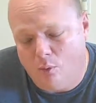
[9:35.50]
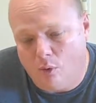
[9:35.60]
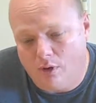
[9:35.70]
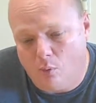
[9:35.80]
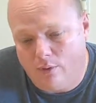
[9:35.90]

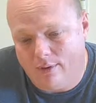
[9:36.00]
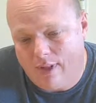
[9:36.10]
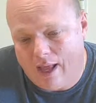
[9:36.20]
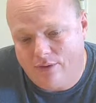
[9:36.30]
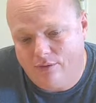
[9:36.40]
working with
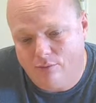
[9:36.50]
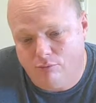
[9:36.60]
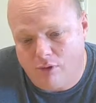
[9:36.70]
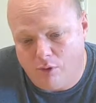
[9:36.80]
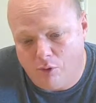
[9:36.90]

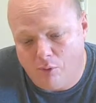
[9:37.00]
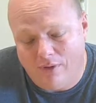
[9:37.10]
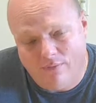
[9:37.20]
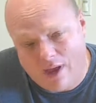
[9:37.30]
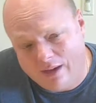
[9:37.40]
GlassRenu.
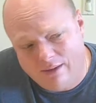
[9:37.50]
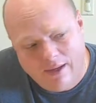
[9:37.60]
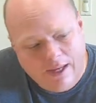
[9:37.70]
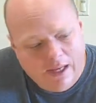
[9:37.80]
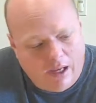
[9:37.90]
In fact,
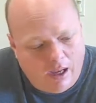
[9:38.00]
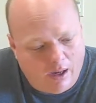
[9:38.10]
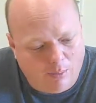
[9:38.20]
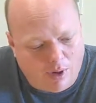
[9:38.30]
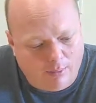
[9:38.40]

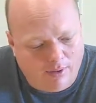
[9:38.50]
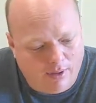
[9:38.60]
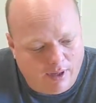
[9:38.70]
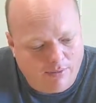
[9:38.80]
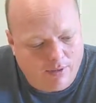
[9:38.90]
probably in
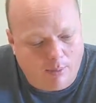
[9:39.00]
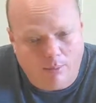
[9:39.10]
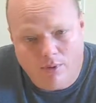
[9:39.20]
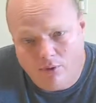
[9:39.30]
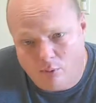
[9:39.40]
the next
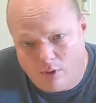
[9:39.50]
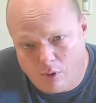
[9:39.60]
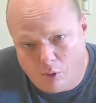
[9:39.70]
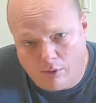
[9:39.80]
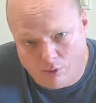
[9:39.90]
couple months, we're going
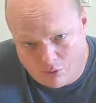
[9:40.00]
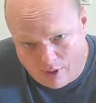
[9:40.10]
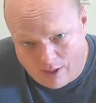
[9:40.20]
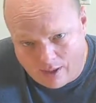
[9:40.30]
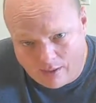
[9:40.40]
to go to their
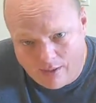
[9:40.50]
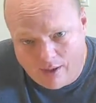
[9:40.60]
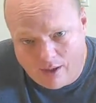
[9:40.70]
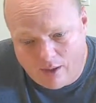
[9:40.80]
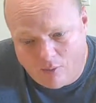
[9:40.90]
training.
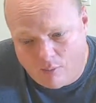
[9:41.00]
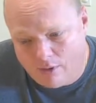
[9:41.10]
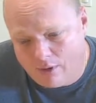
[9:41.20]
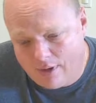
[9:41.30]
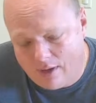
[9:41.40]
We've been
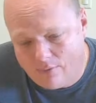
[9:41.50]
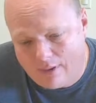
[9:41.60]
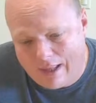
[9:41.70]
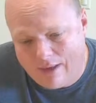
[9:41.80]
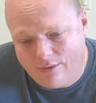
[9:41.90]
looking at it for
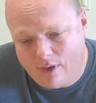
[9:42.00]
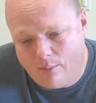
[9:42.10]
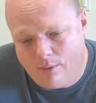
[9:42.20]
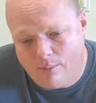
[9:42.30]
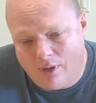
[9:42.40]
the last
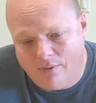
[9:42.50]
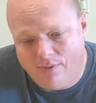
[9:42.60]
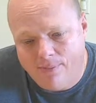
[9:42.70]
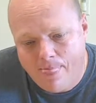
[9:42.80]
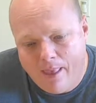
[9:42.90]
couple of
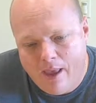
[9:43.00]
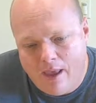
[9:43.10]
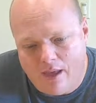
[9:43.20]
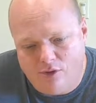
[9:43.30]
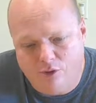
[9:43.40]
months
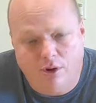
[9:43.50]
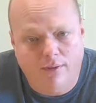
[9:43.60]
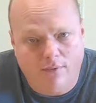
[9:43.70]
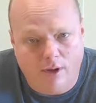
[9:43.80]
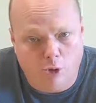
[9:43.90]
and just trying
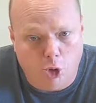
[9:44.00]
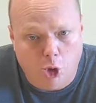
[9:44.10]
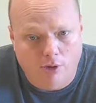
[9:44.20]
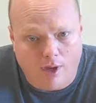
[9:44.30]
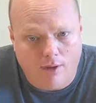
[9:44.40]
to find a
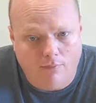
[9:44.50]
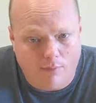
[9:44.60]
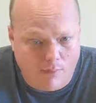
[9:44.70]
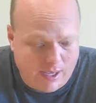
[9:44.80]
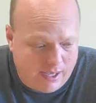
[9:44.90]
good time for
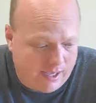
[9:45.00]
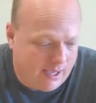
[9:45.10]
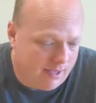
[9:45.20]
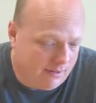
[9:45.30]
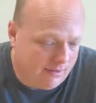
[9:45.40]
me
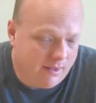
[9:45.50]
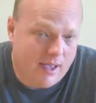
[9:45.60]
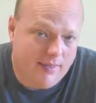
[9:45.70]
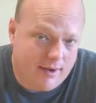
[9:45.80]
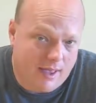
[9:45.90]
and the
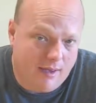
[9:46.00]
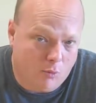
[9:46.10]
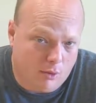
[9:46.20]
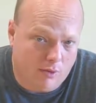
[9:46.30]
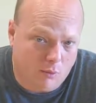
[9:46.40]
guy that I
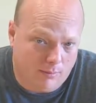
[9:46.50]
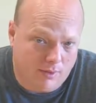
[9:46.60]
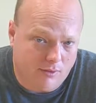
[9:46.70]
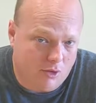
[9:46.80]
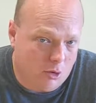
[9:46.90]
have working with
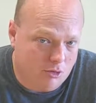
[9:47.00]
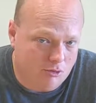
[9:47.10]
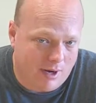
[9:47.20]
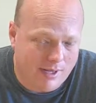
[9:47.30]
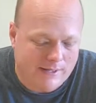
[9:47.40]
me to go to
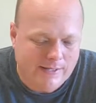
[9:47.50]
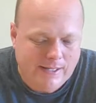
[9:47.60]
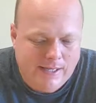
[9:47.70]
training.